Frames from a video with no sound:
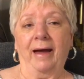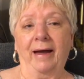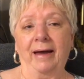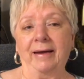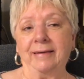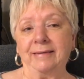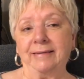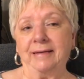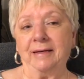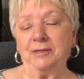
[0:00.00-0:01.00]
And
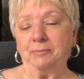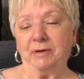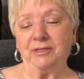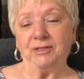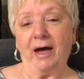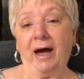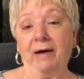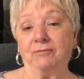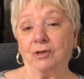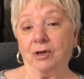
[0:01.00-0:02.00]
but I
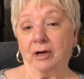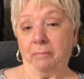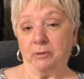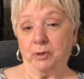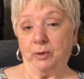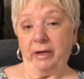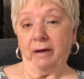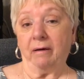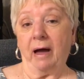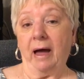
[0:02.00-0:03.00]
have to look up to her
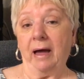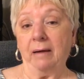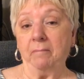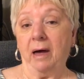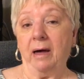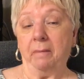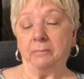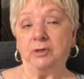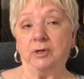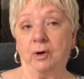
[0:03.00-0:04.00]
now. I'm up
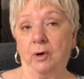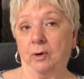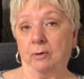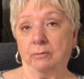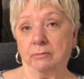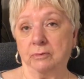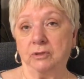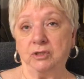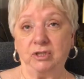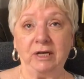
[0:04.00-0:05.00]
to her
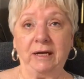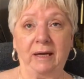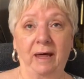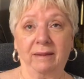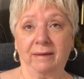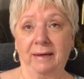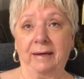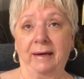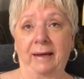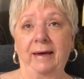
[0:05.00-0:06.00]
chin, I think
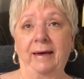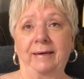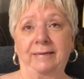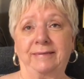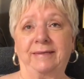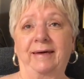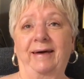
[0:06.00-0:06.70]
it is.